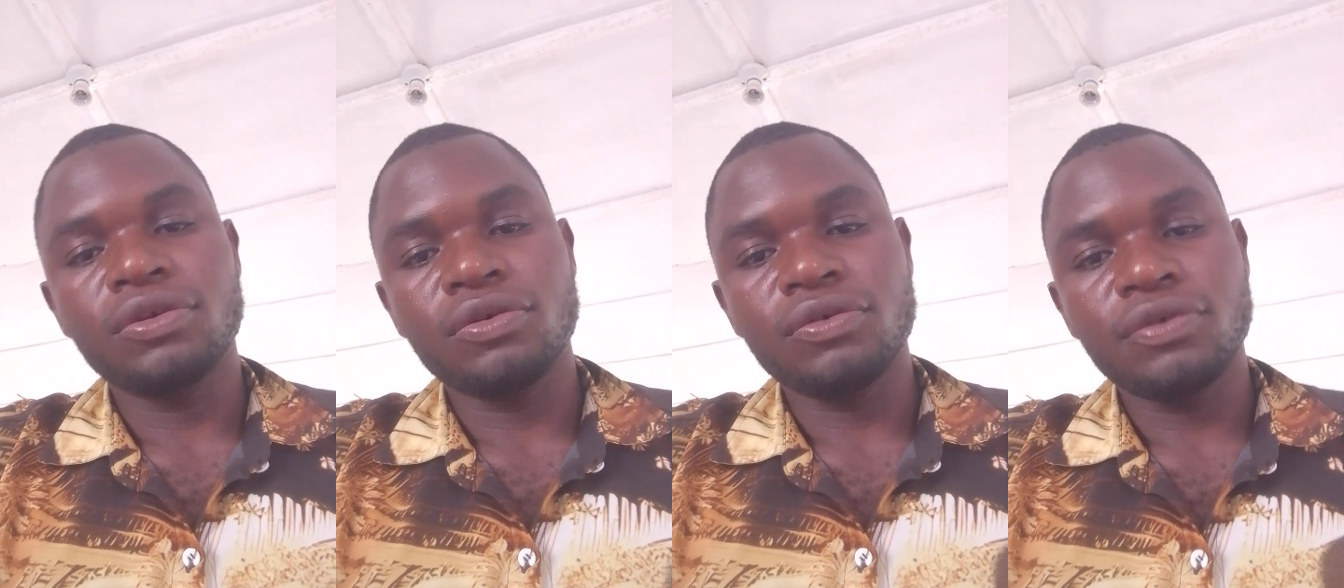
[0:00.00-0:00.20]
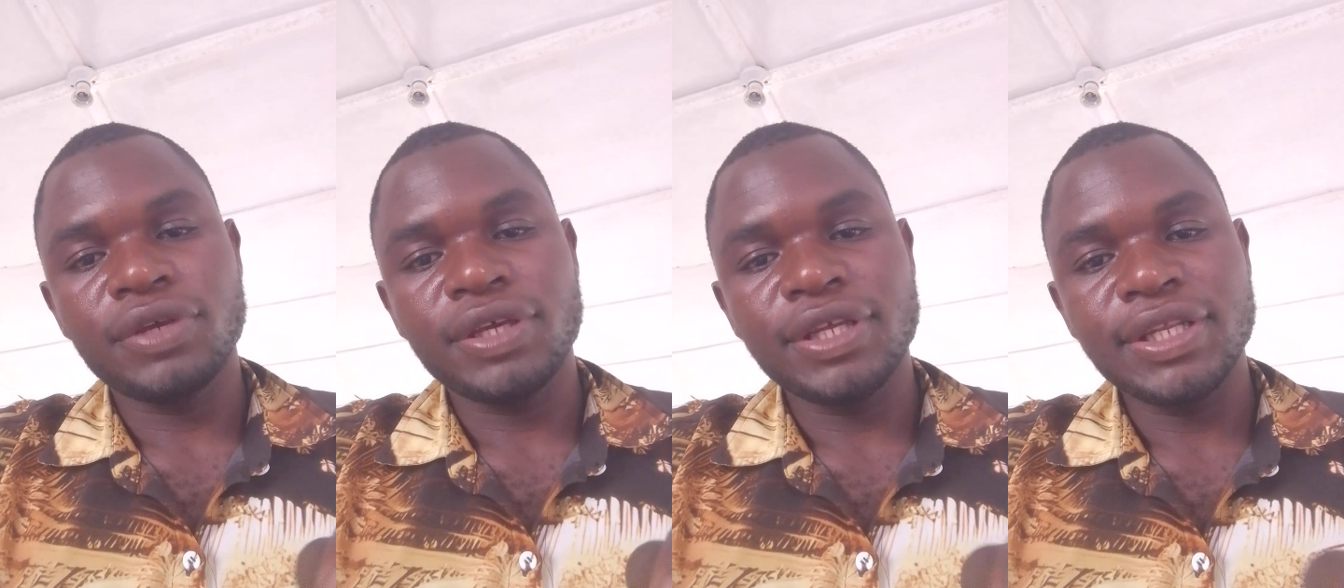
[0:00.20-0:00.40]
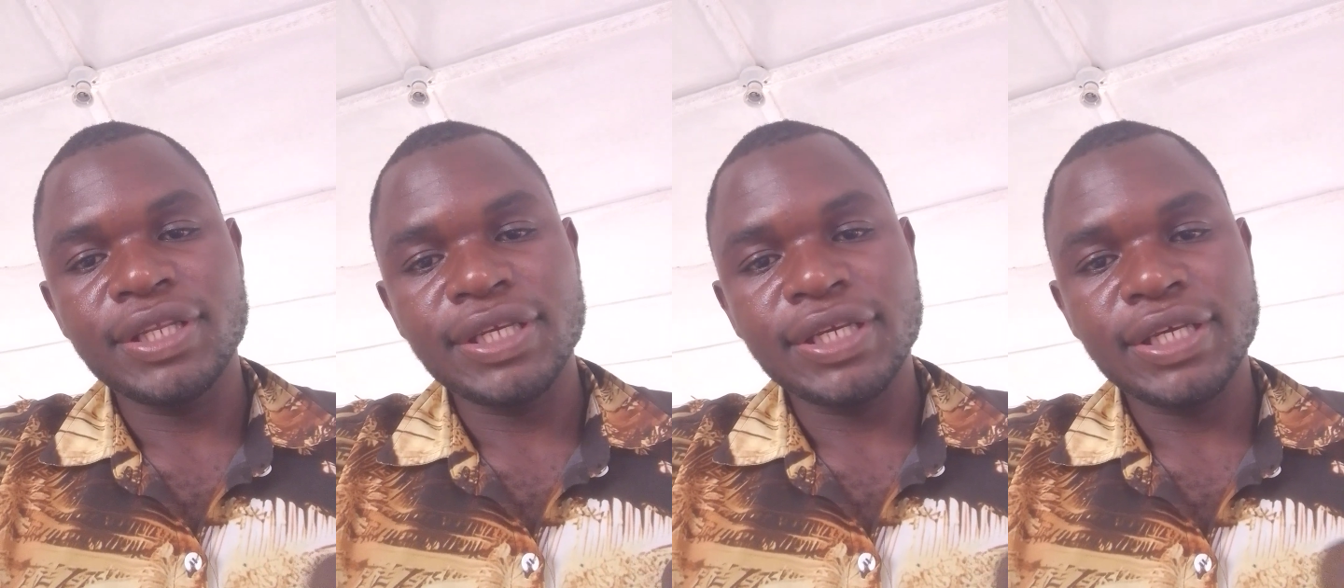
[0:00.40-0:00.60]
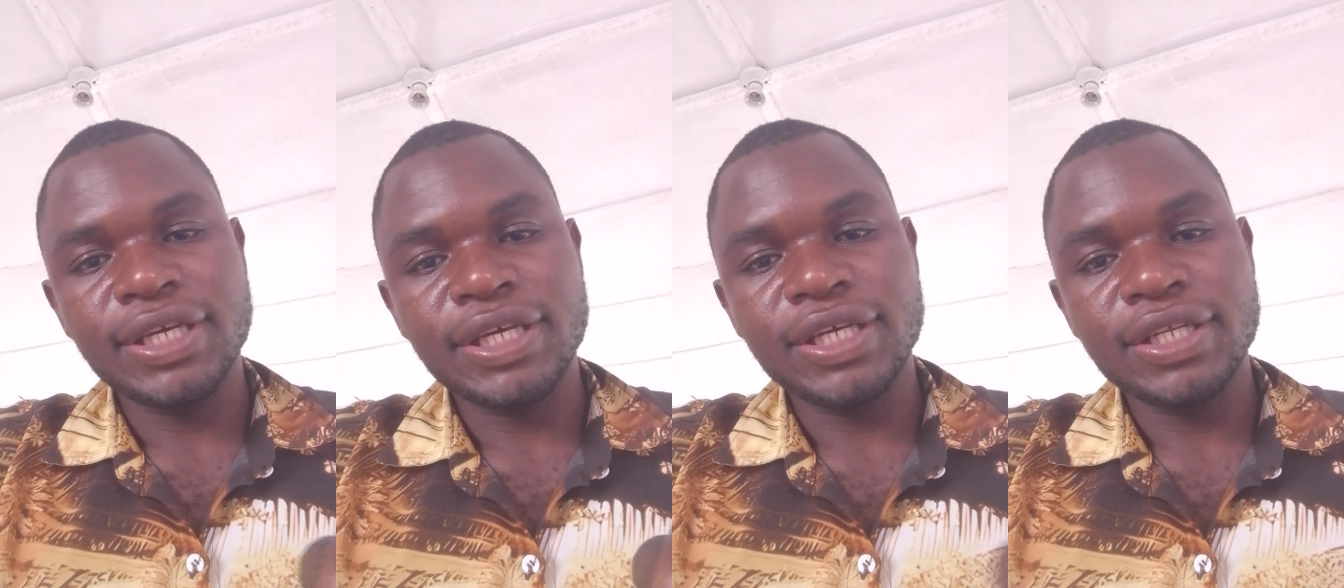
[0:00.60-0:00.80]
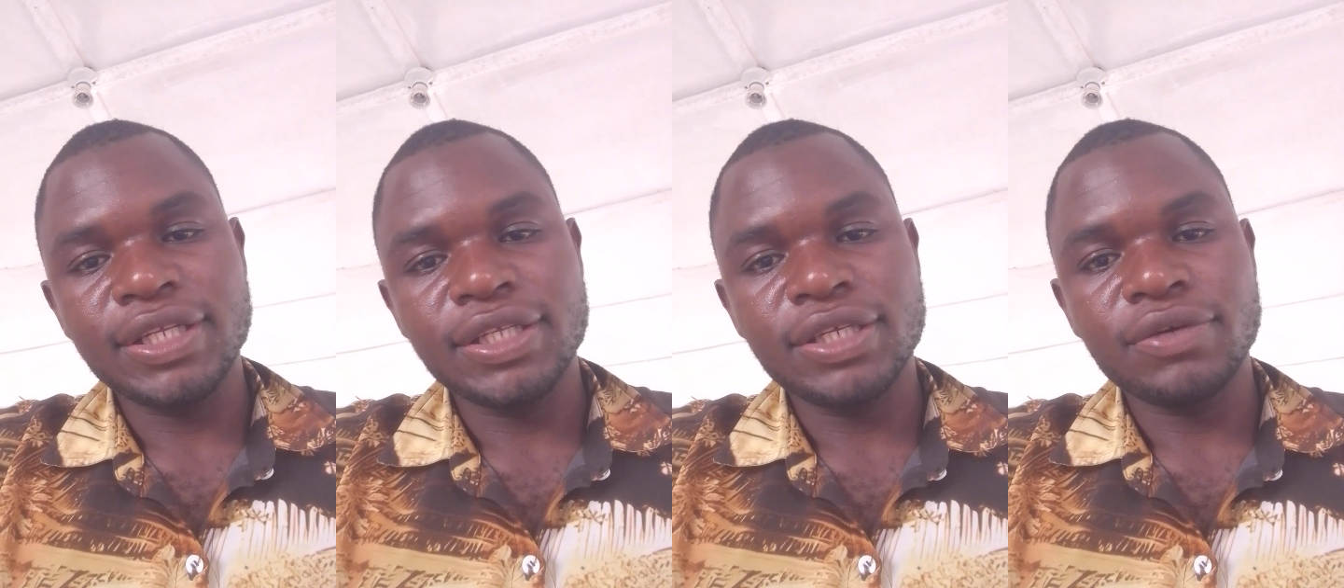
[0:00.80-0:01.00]
you
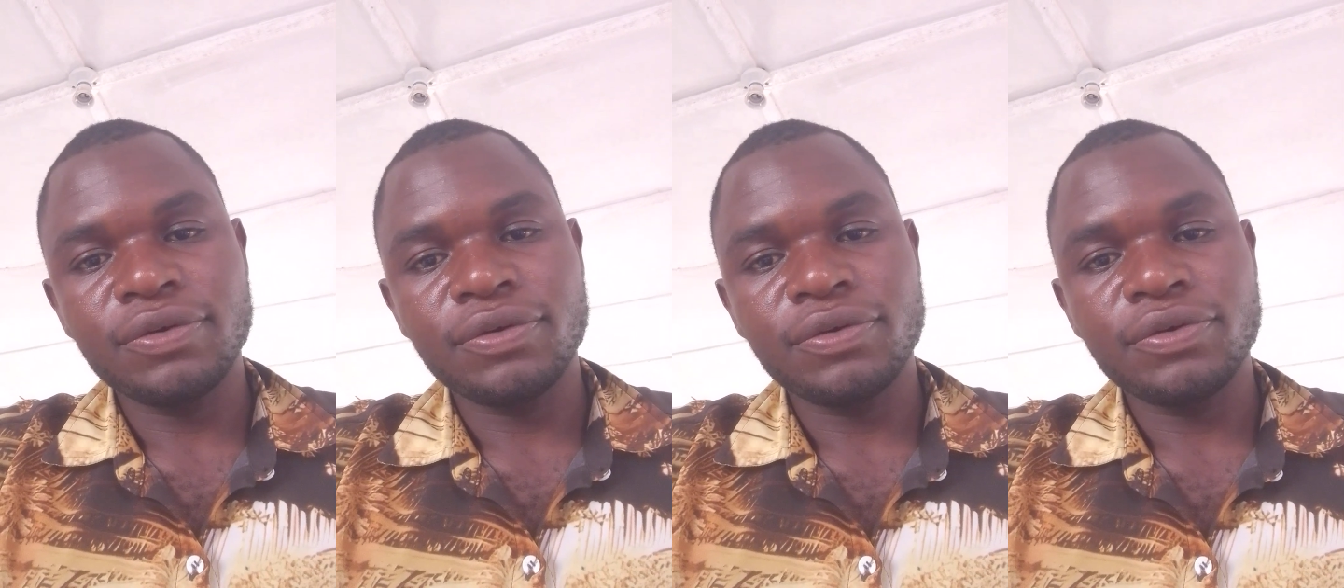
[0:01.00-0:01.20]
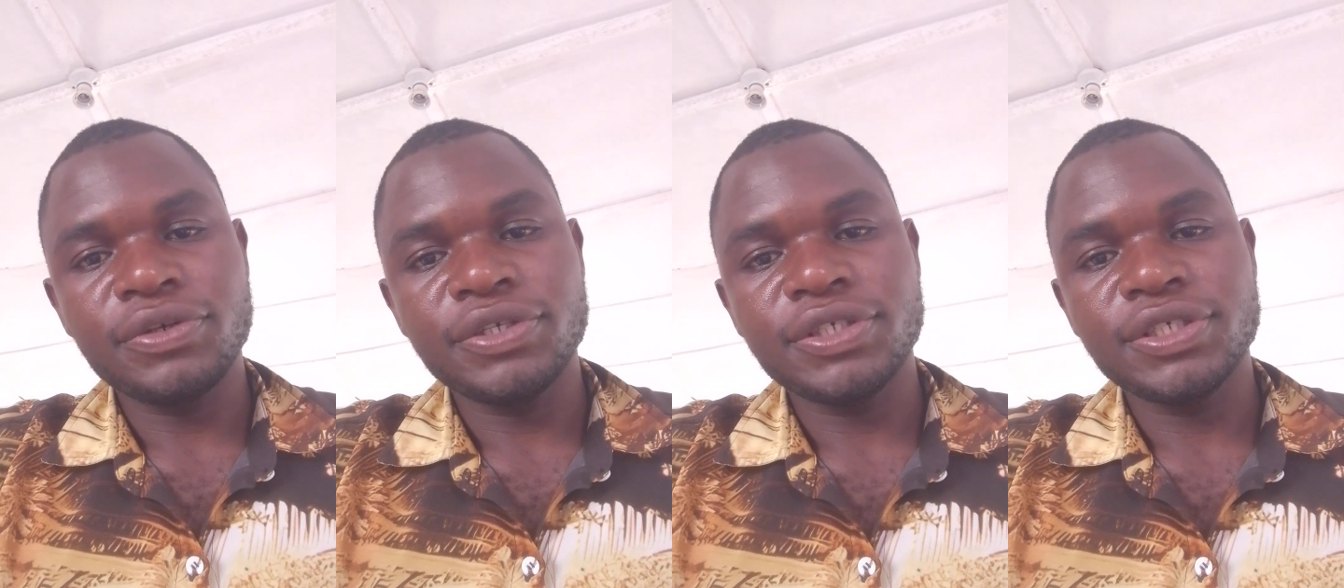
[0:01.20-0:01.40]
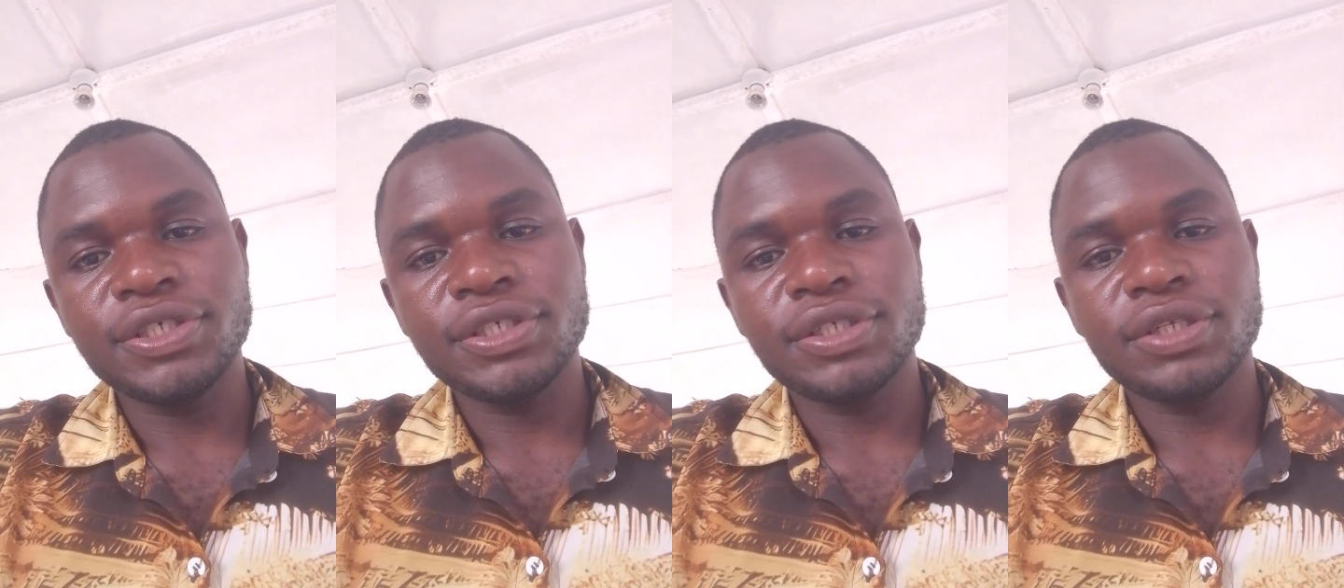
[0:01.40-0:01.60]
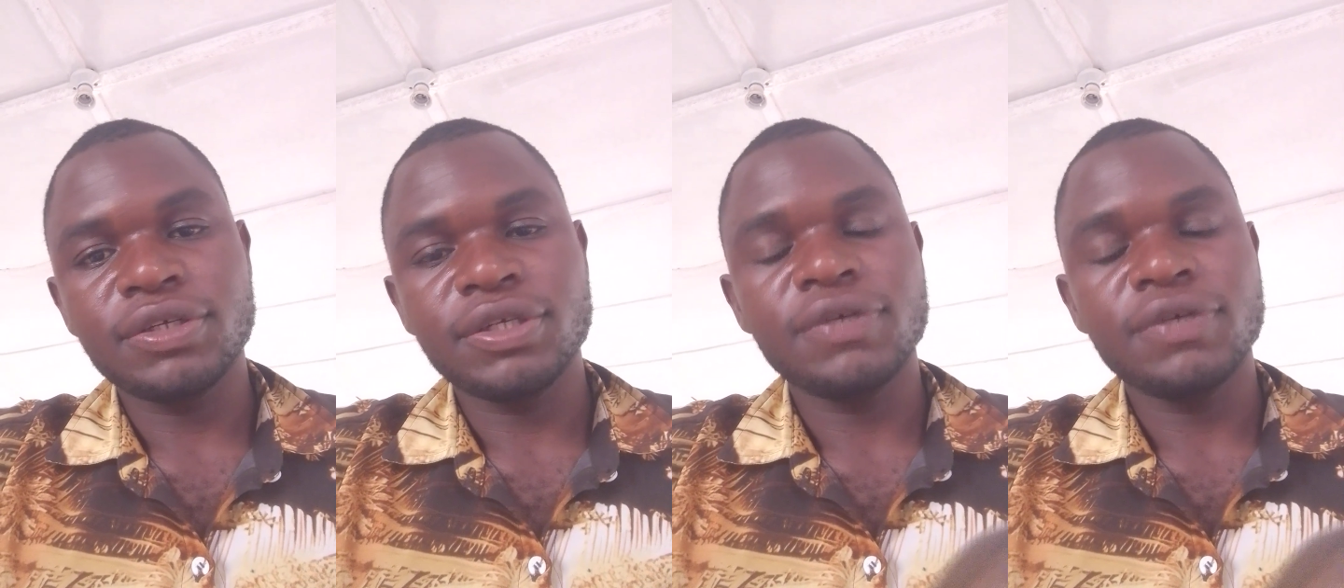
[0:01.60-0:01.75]
indicate the origin.